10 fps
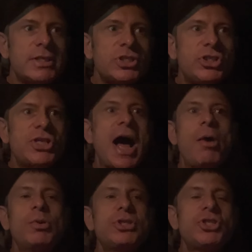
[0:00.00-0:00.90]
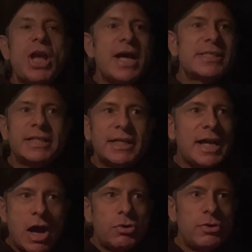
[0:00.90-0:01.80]
is Jazz going to
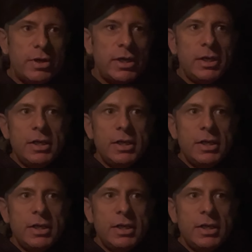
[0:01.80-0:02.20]
counter it?